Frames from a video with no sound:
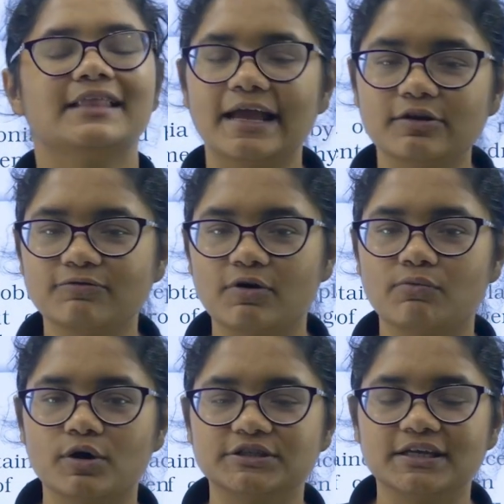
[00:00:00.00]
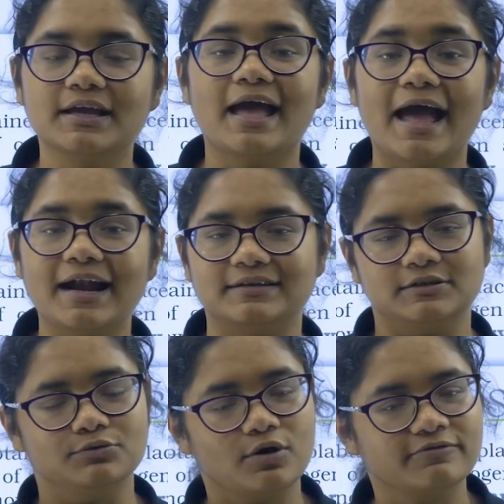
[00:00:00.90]
Thank you for watching and
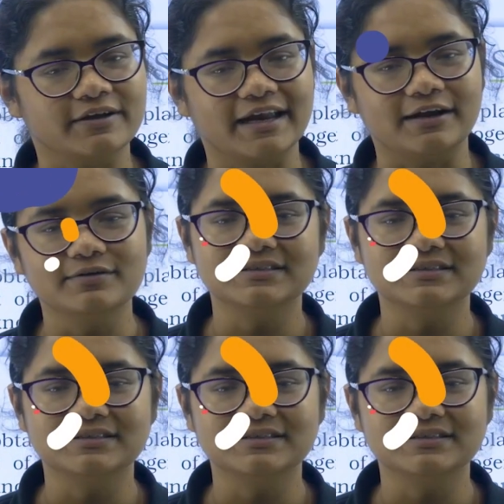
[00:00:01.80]
do not forget